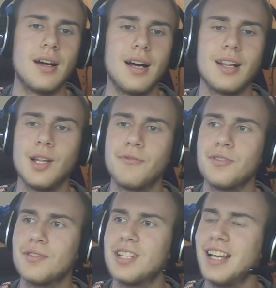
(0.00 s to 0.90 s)
I've
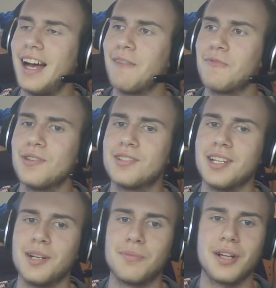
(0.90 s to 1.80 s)
used it
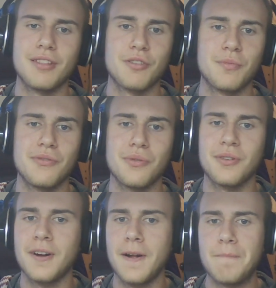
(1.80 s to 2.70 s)
in a playthrough
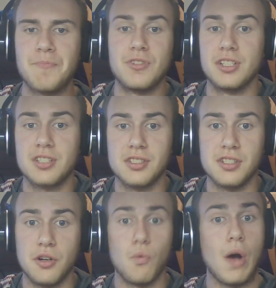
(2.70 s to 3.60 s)
before, just because,
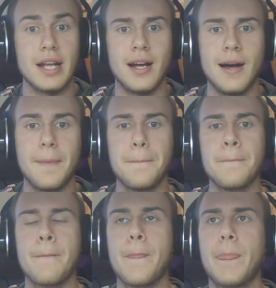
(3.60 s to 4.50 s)
why not?
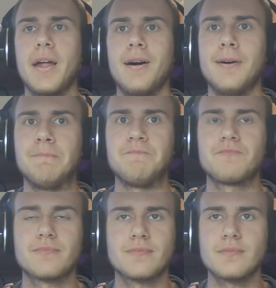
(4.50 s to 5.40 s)
Um,
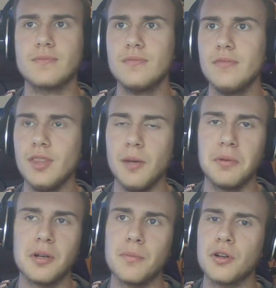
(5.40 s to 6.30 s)

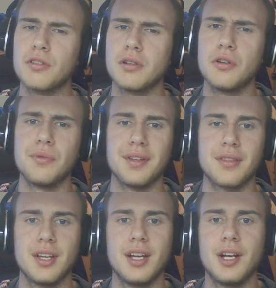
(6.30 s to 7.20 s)
but a Murkrow
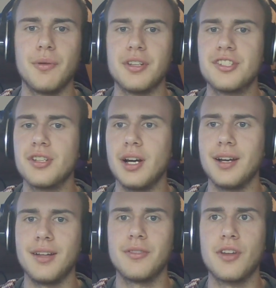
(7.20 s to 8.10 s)
with
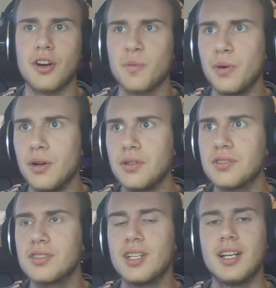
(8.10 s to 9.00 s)
Dark Pulse,